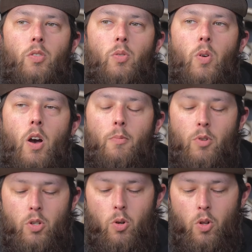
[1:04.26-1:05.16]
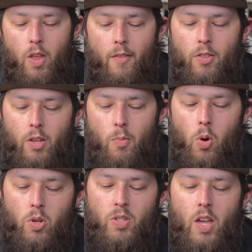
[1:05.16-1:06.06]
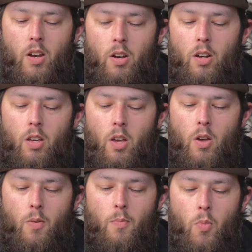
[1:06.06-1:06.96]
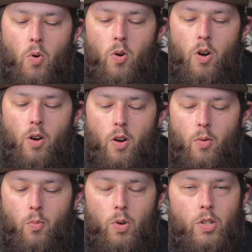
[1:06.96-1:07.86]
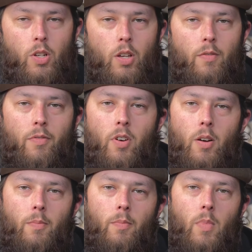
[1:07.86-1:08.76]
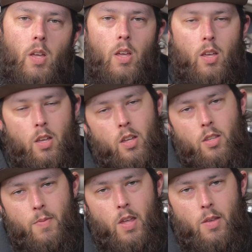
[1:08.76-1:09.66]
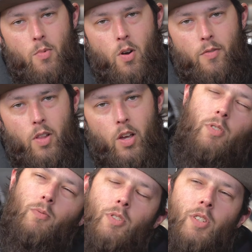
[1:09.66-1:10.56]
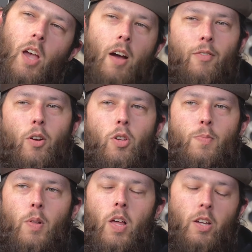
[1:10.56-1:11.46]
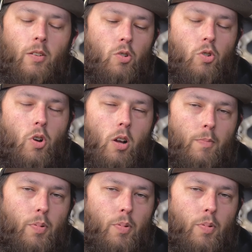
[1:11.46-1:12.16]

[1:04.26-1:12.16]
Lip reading: to help just hold everything more centered, more rigid from, it's mainly more for, like, I wouldn't say off-road use, but like truck